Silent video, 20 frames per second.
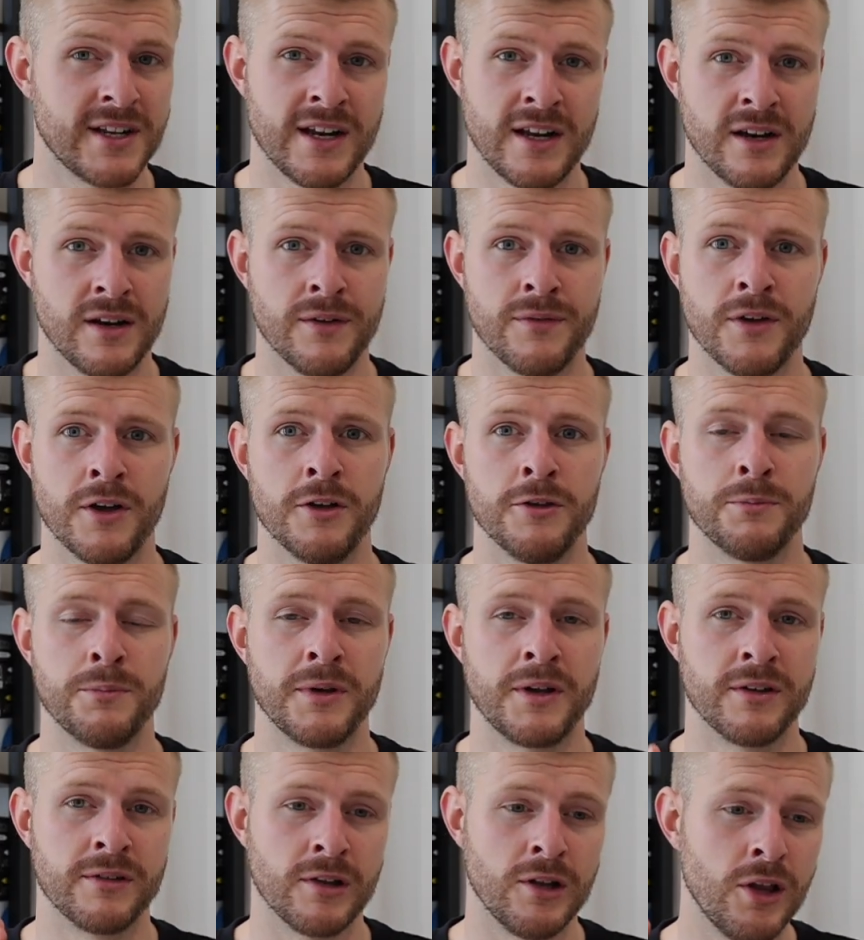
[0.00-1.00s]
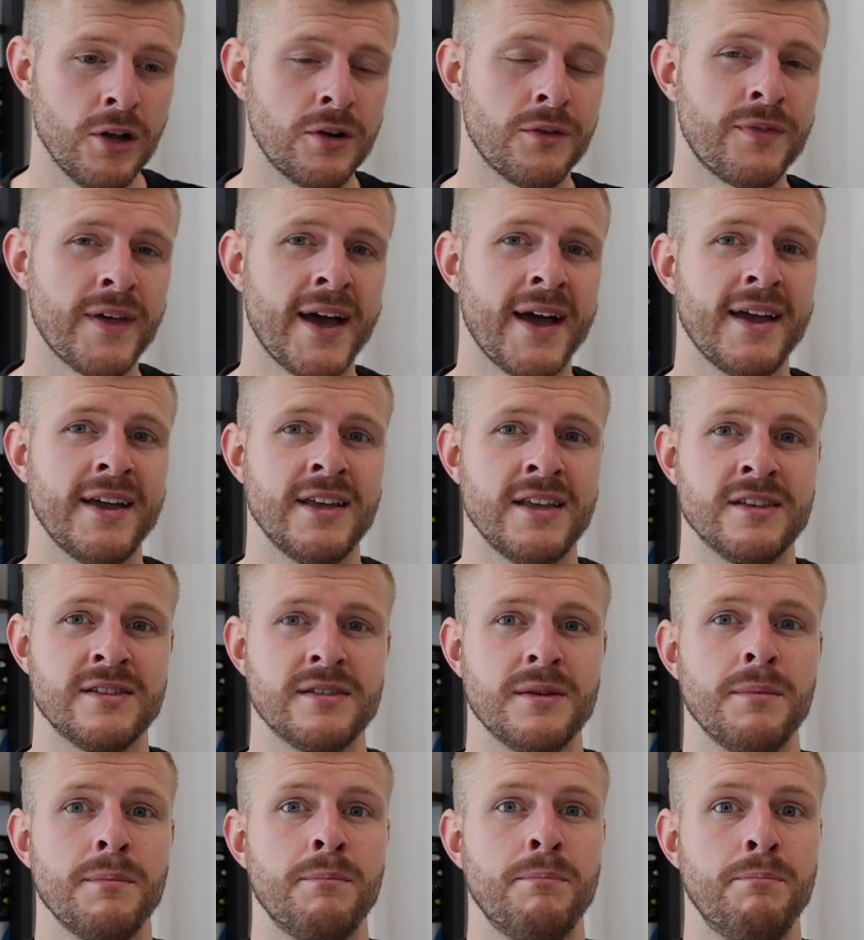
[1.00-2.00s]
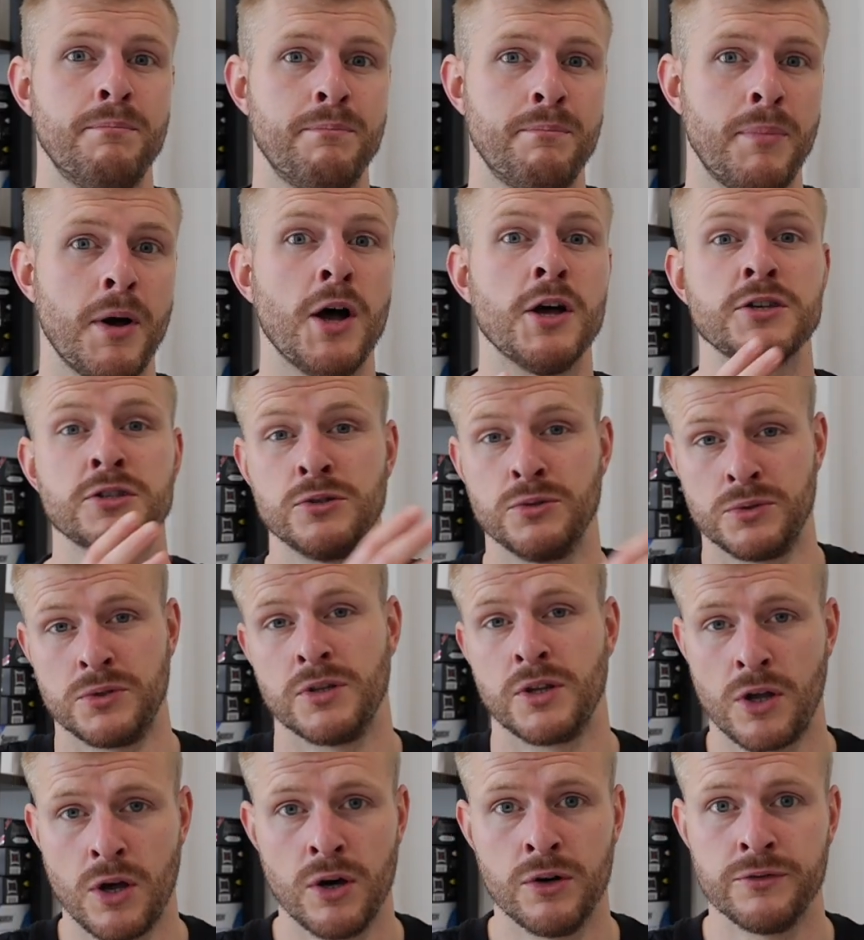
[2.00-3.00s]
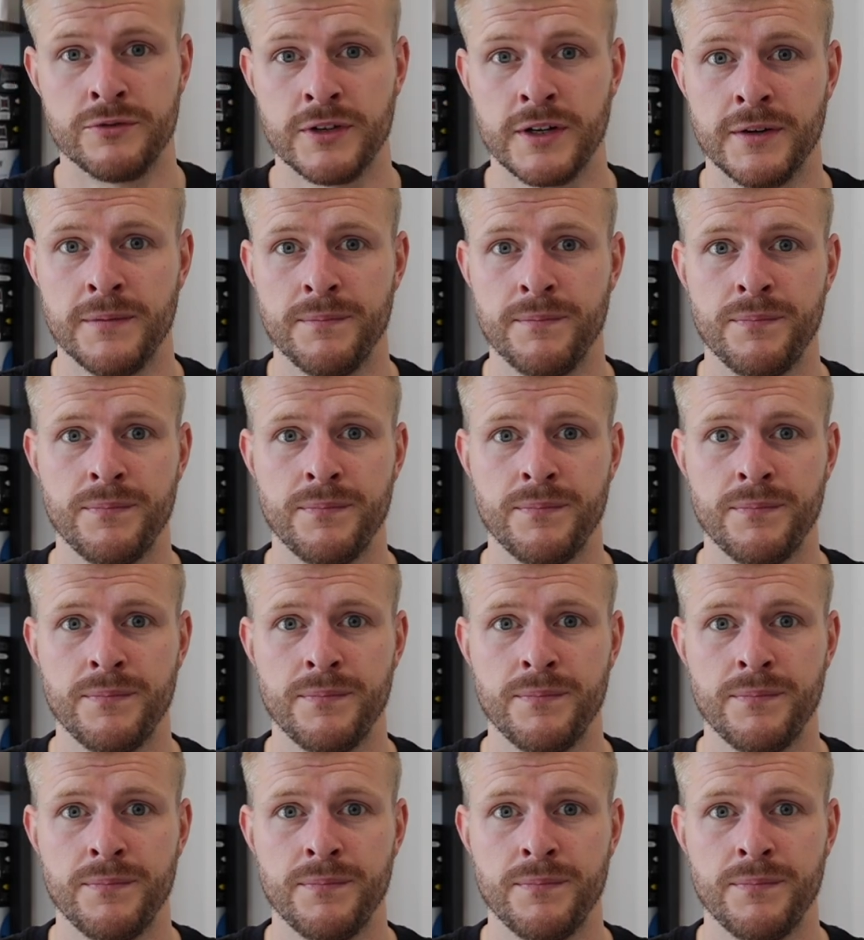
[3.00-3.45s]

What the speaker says: on any of those because a lot of that is personal to the golfer.